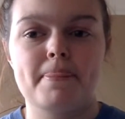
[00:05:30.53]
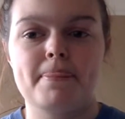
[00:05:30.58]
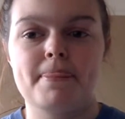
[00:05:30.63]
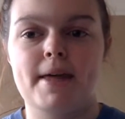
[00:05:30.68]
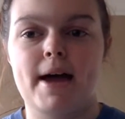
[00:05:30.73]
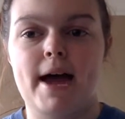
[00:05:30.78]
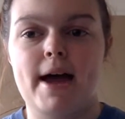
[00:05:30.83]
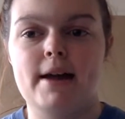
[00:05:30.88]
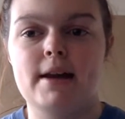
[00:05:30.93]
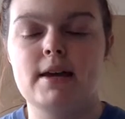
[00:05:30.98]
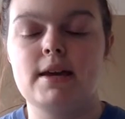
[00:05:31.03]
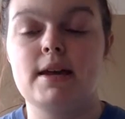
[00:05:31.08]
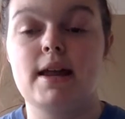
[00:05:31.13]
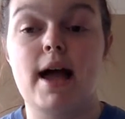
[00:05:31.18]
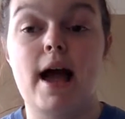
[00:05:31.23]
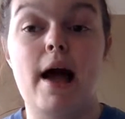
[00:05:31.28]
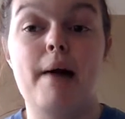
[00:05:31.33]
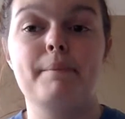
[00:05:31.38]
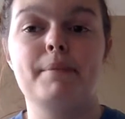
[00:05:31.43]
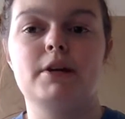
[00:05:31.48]
that it
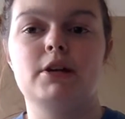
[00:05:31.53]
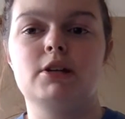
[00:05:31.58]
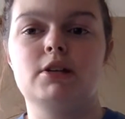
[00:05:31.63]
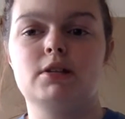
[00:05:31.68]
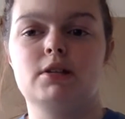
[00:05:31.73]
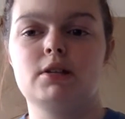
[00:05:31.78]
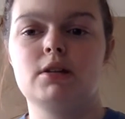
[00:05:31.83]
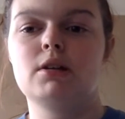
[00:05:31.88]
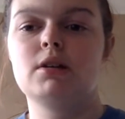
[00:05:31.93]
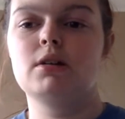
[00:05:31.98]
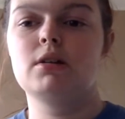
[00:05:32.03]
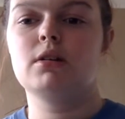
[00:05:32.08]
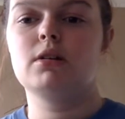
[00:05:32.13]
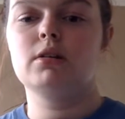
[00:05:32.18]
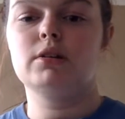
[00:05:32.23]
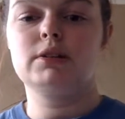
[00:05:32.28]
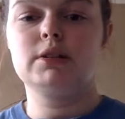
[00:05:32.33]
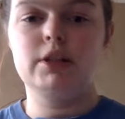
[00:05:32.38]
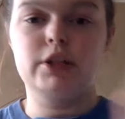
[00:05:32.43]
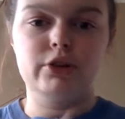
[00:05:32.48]
happened
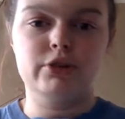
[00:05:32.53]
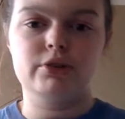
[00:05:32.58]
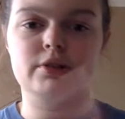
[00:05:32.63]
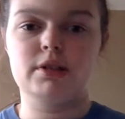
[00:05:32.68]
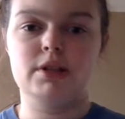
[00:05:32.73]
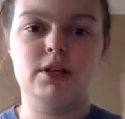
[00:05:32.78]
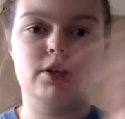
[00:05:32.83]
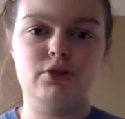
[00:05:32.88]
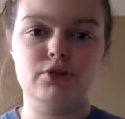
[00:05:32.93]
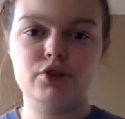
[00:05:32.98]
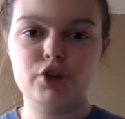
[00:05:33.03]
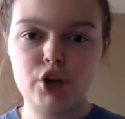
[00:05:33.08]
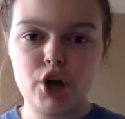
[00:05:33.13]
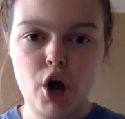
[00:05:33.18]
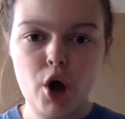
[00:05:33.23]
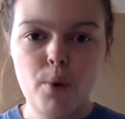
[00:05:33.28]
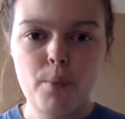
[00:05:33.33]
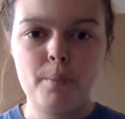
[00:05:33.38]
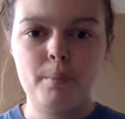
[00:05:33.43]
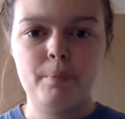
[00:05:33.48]
years and years
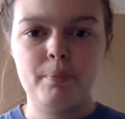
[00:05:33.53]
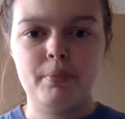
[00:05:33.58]
ago.